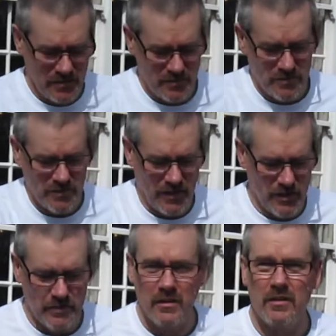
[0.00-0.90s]
your
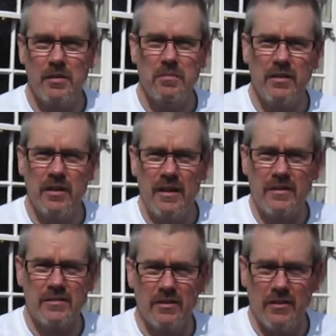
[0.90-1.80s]
clothing and your
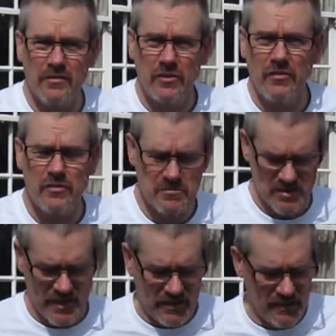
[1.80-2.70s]
legs from
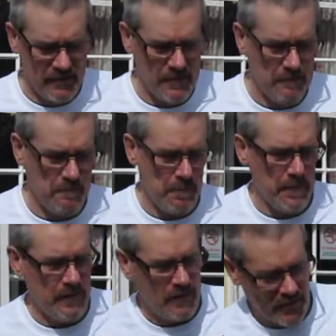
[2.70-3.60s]
snagging.
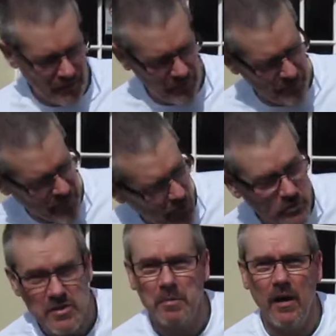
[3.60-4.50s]
The
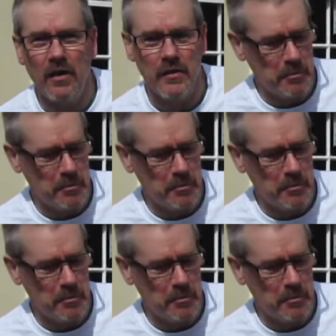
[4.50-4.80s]
oldest part of the